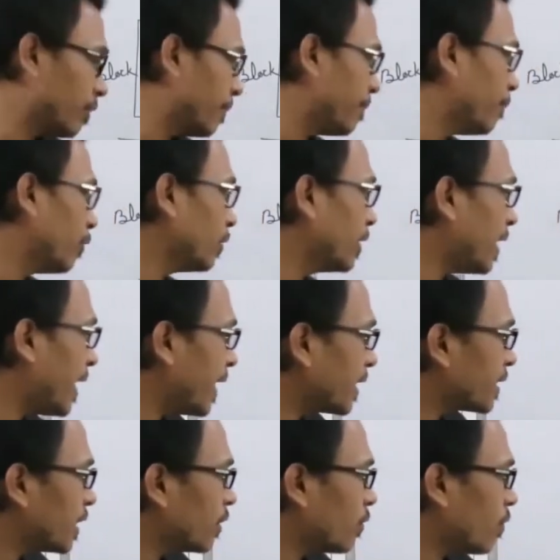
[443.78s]
both
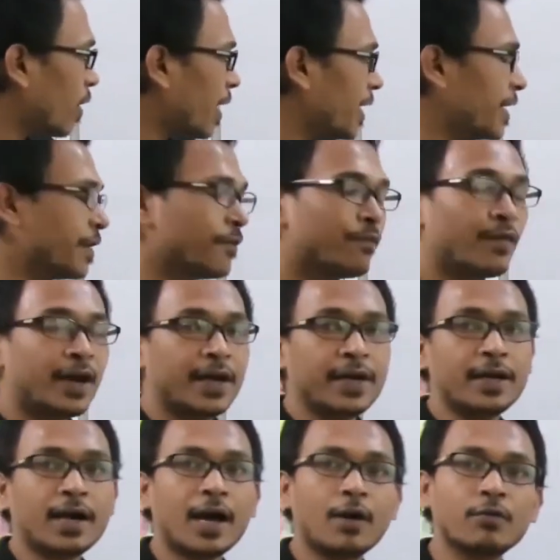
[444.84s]
x and y
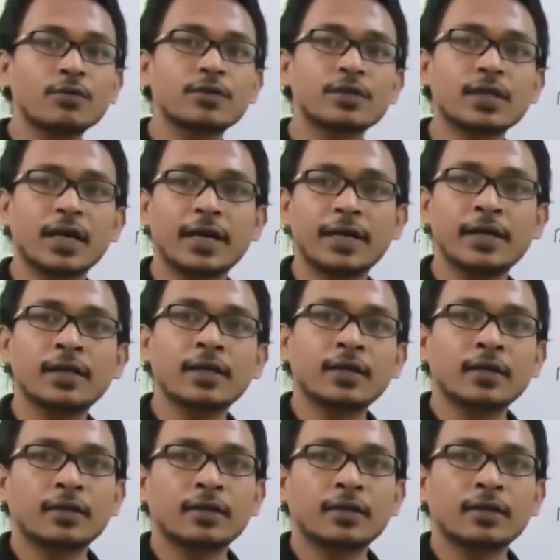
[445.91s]
defined outside